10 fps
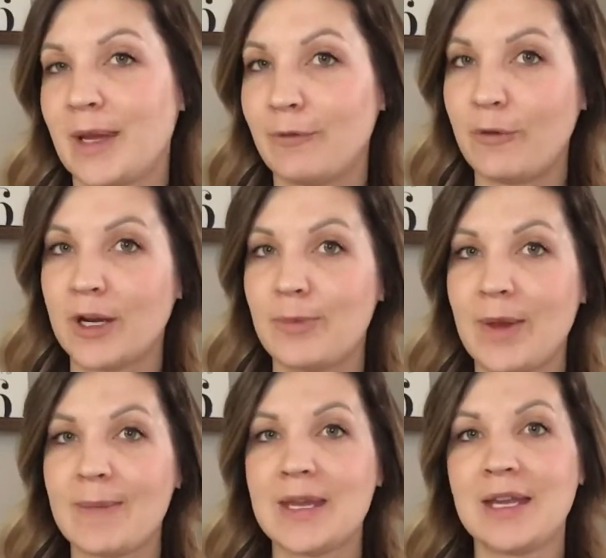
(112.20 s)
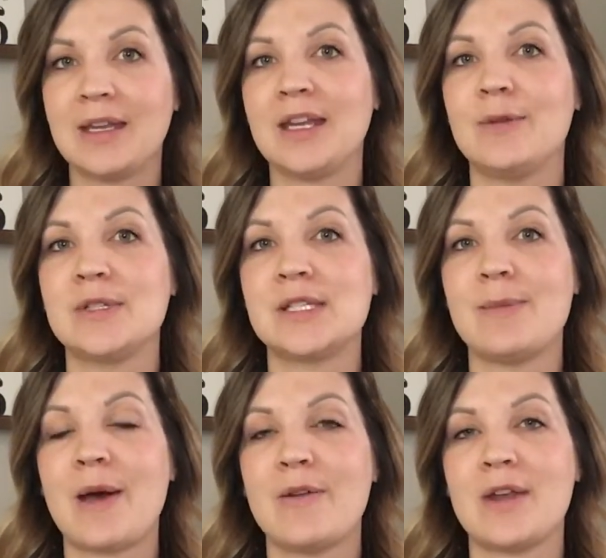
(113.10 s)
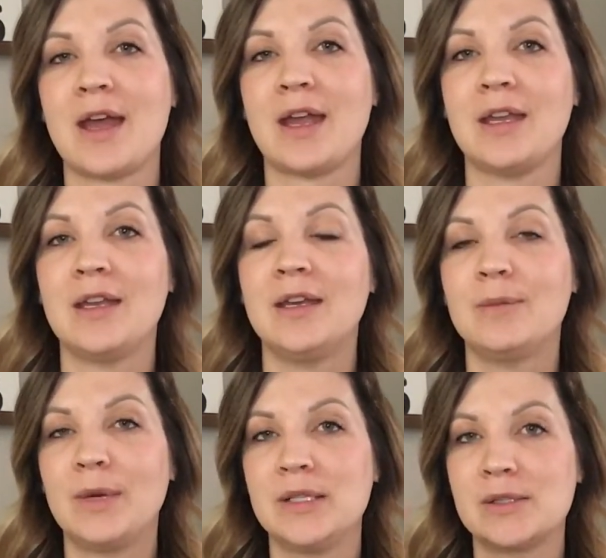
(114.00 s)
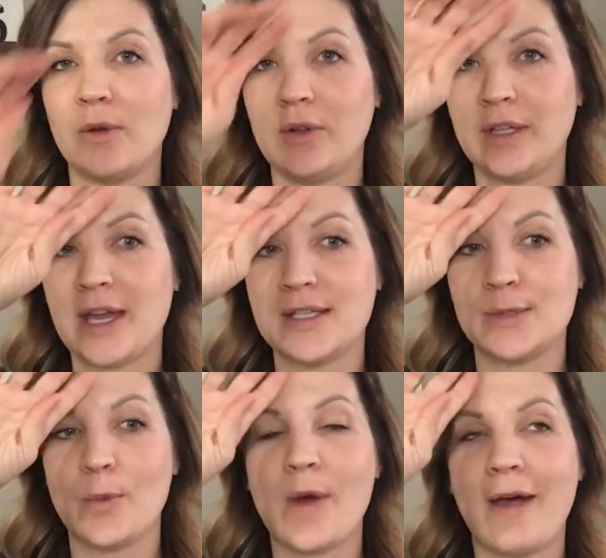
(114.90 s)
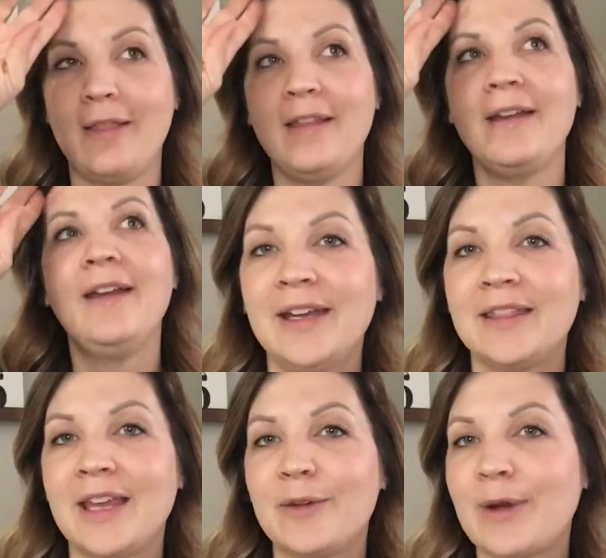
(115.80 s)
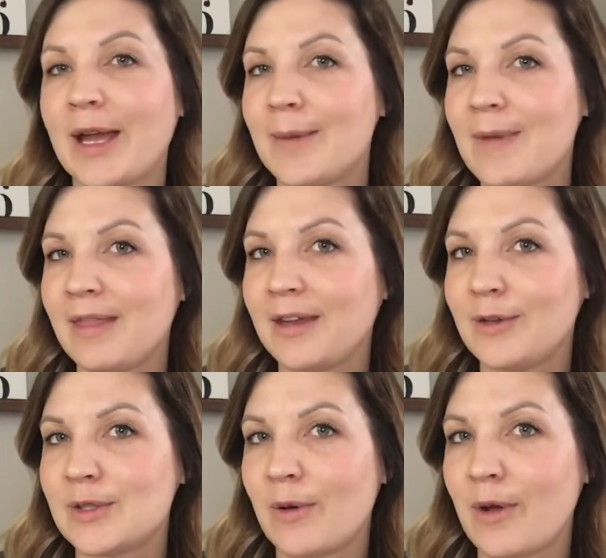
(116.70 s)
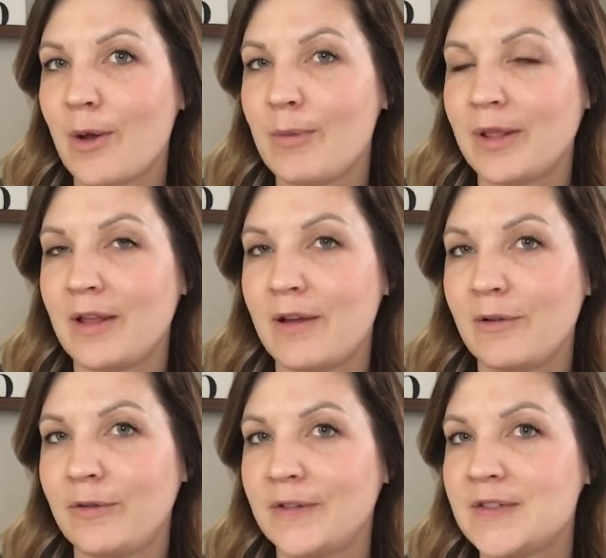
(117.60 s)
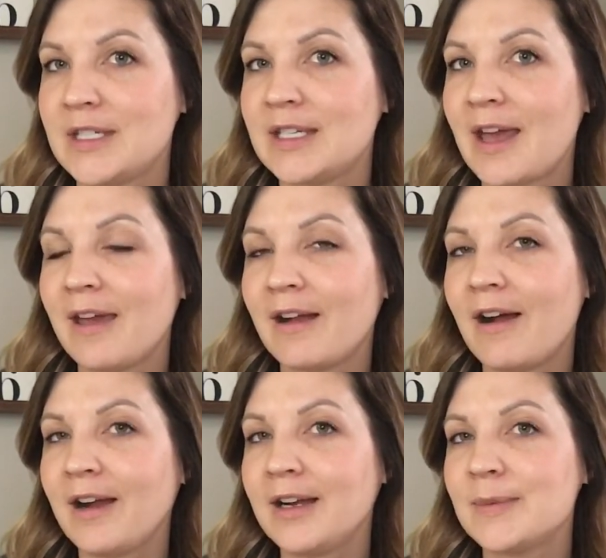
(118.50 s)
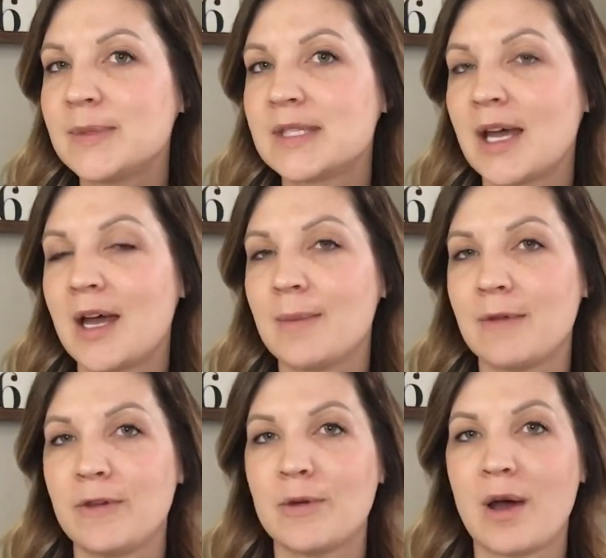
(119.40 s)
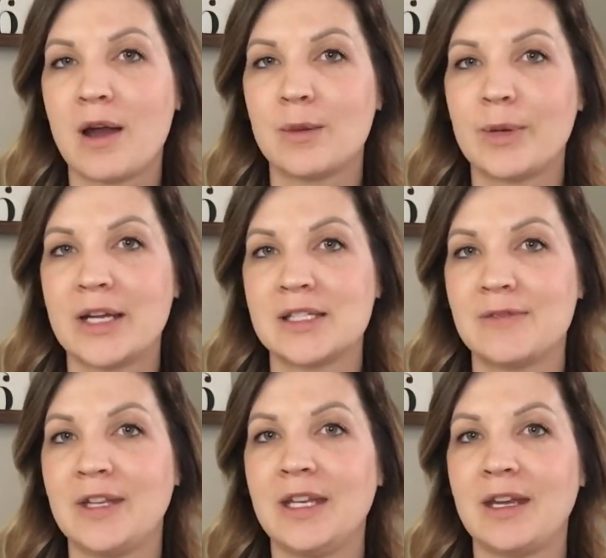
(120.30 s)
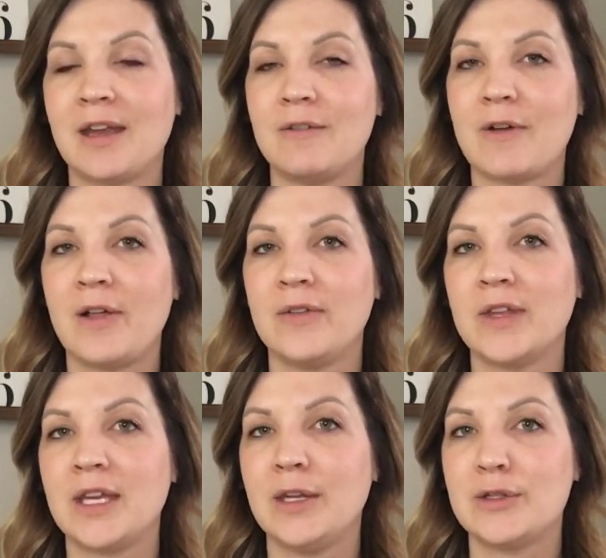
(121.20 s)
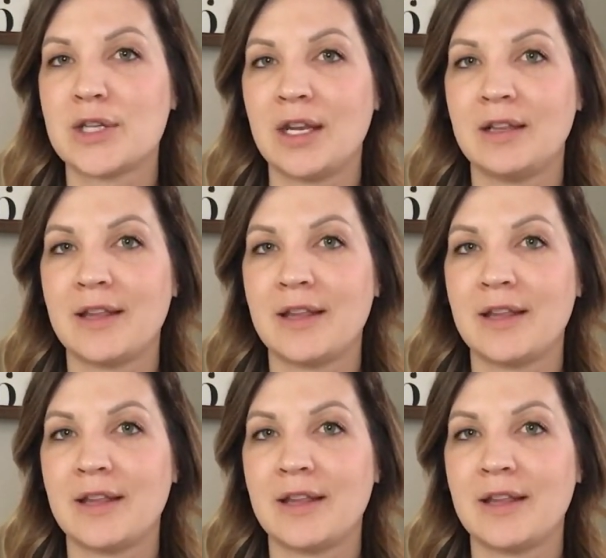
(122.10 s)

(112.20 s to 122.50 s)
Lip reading: my fourth baby, and he was about 9 months old as well. They recommend that you don't go below 50 net carbs if you are breastfeeding and following the ketogenic